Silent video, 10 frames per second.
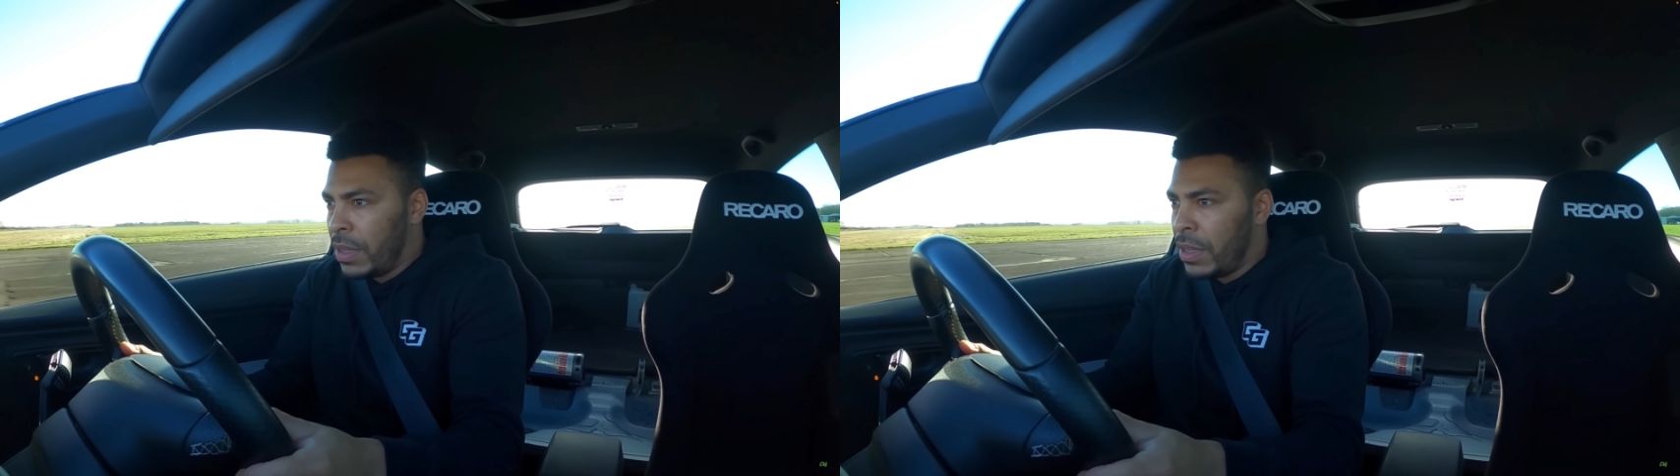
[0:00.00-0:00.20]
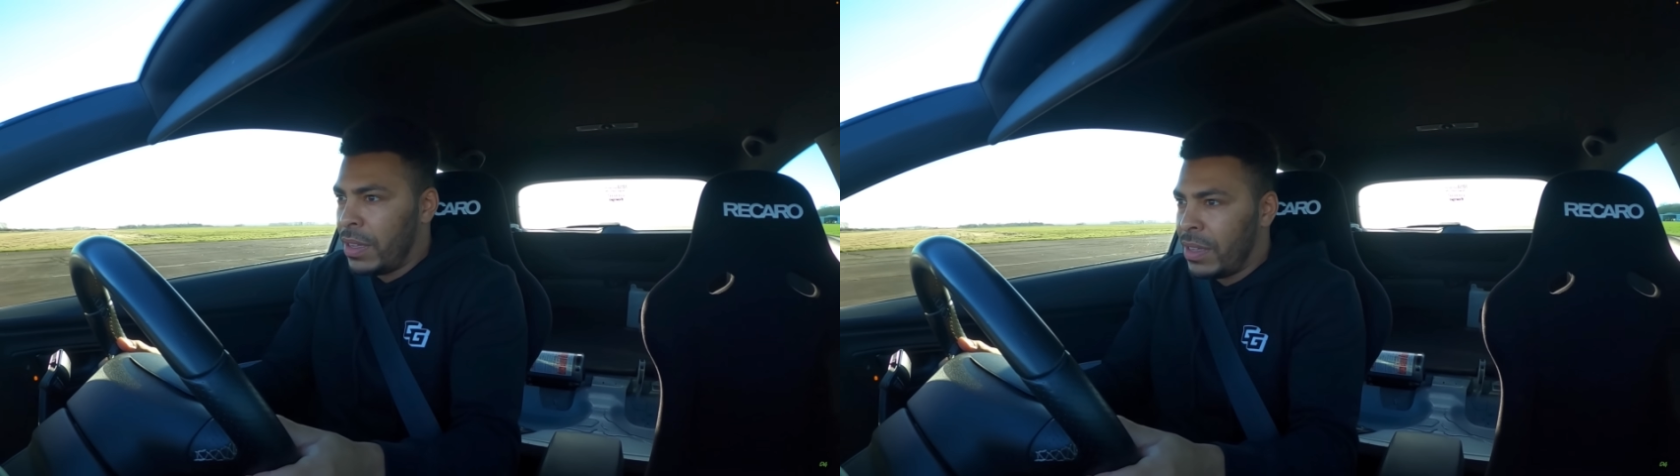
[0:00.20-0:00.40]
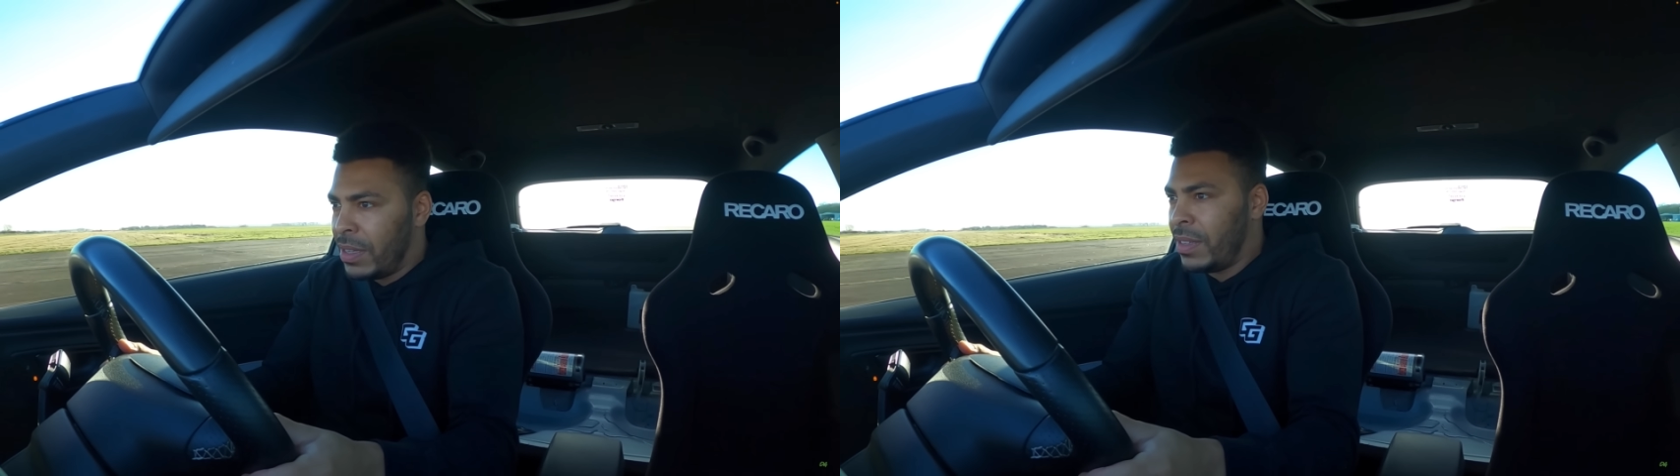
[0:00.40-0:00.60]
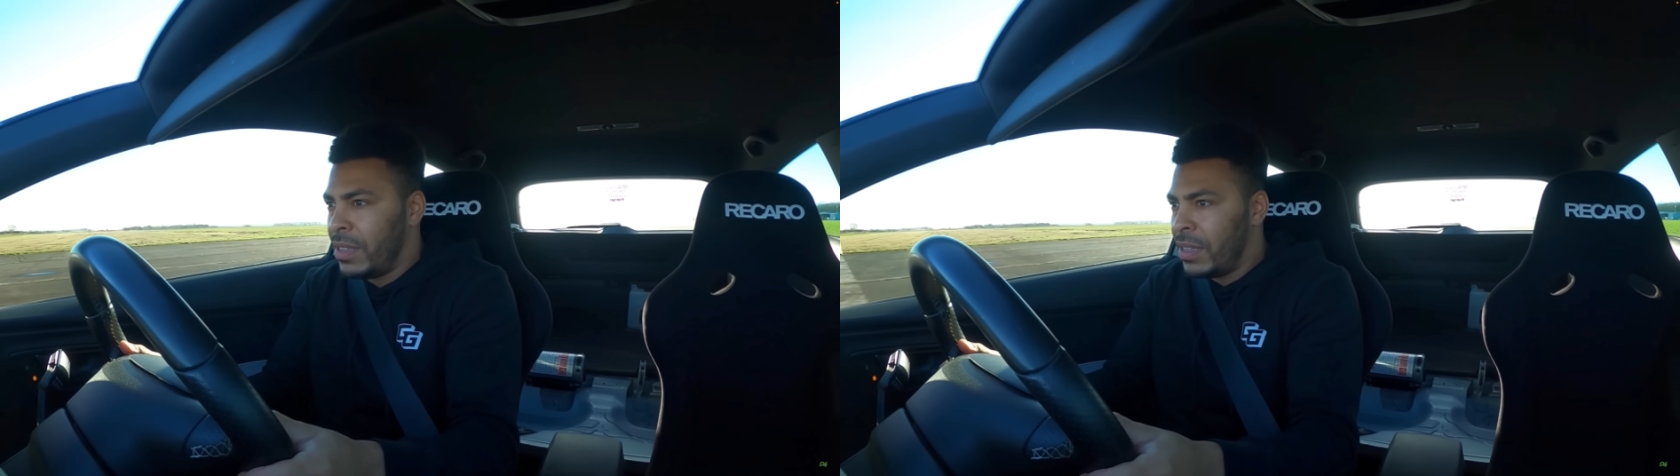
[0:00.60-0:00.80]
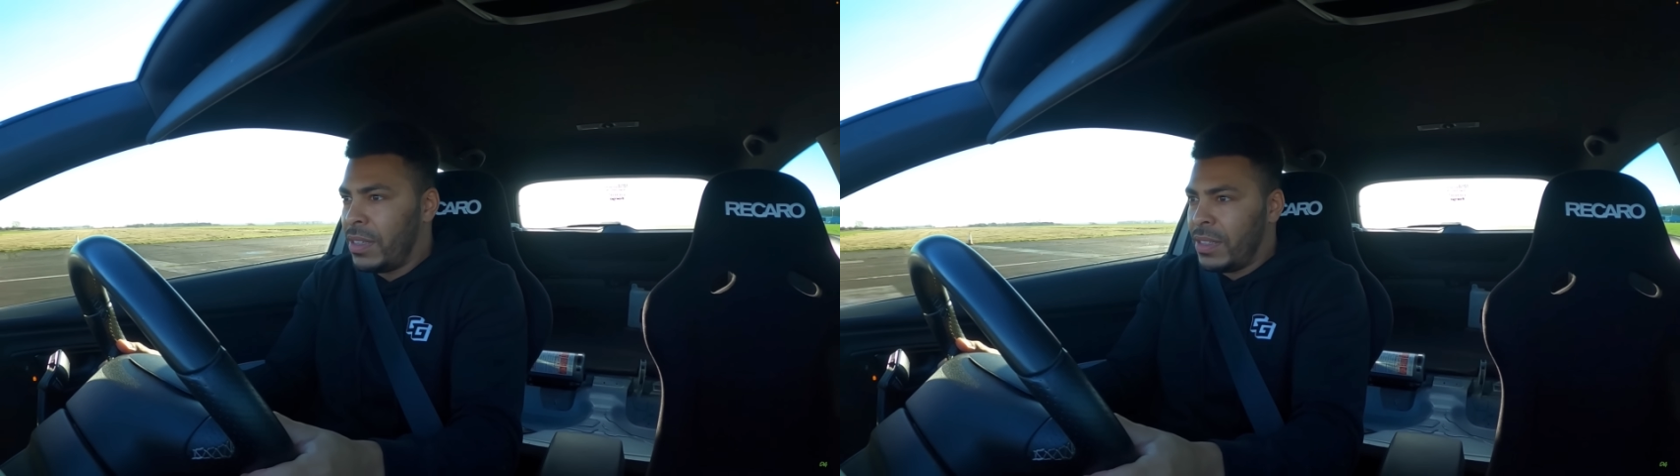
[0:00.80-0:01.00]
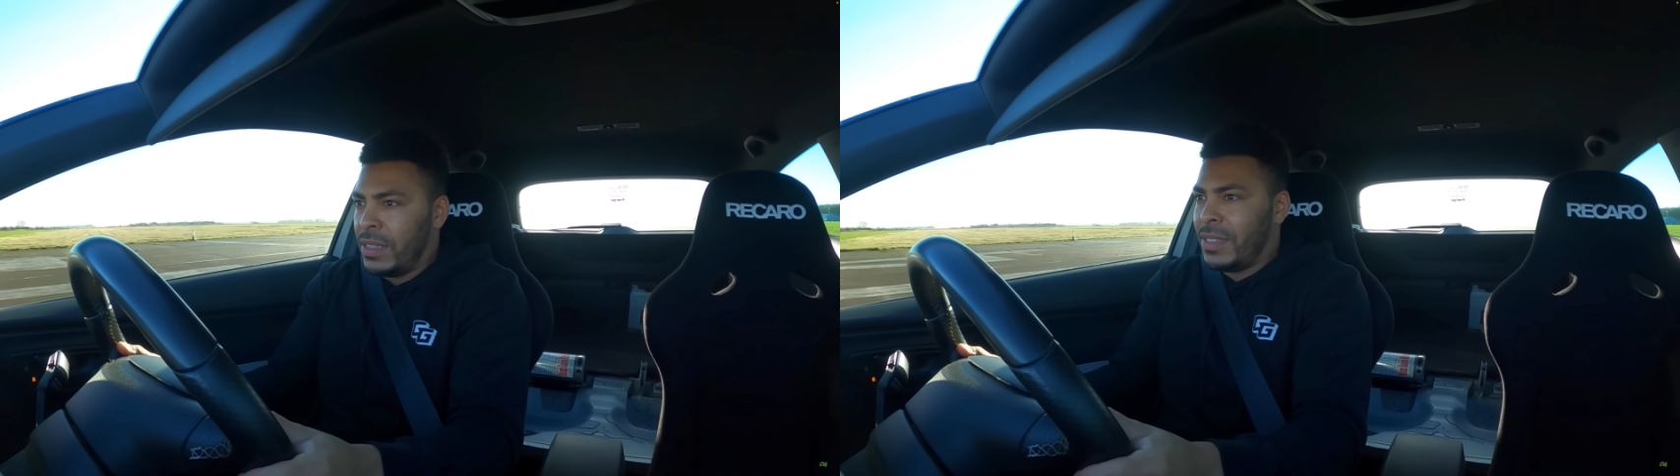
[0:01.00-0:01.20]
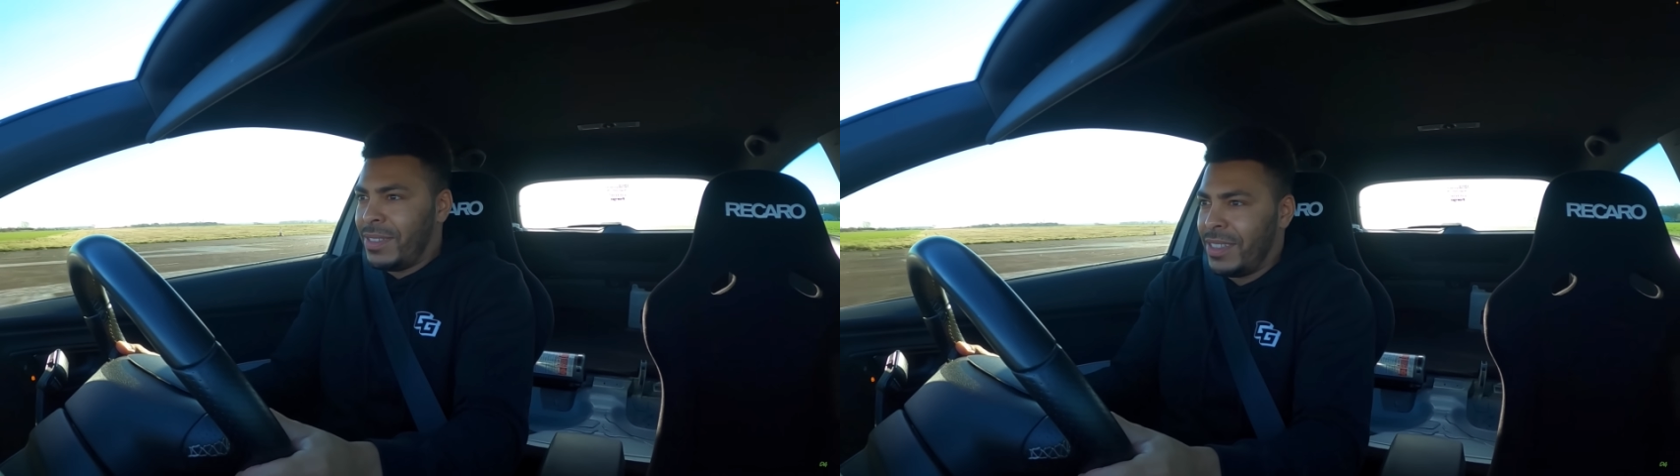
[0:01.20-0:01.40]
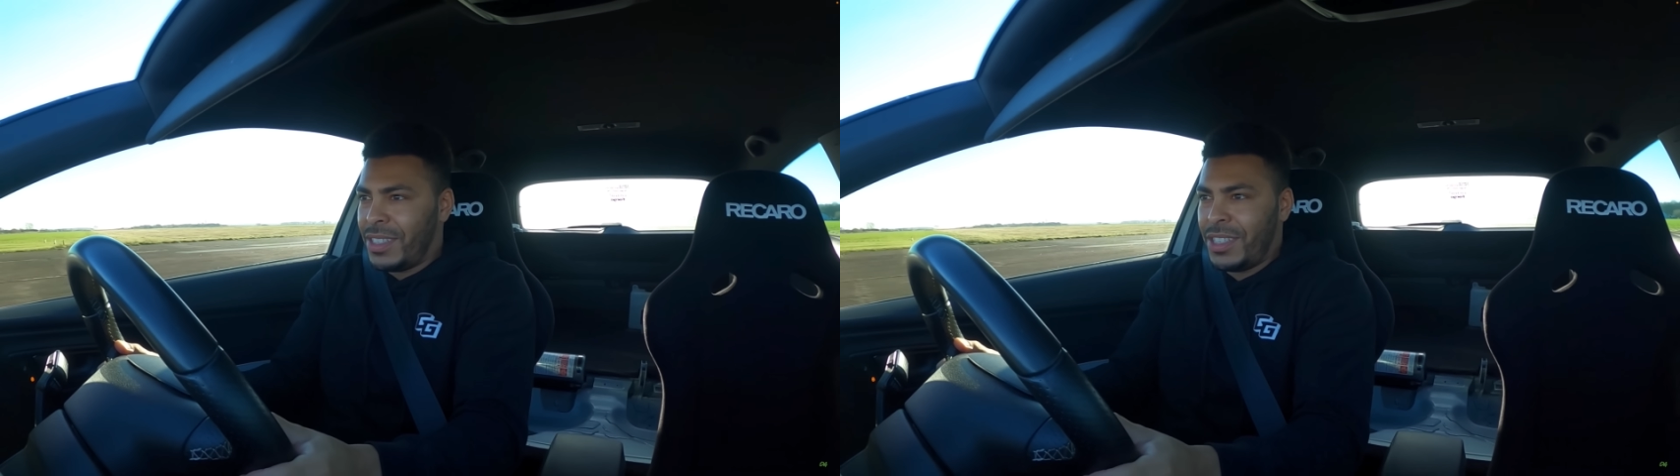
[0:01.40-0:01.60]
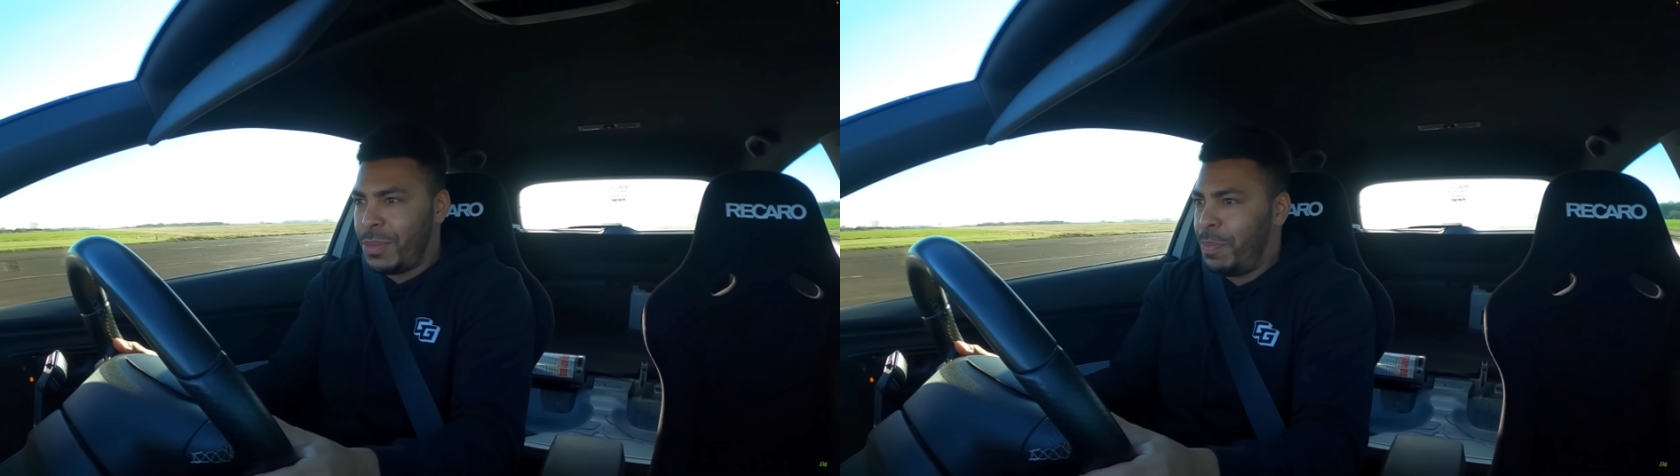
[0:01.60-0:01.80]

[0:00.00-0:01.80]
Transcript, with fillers: managed to break the record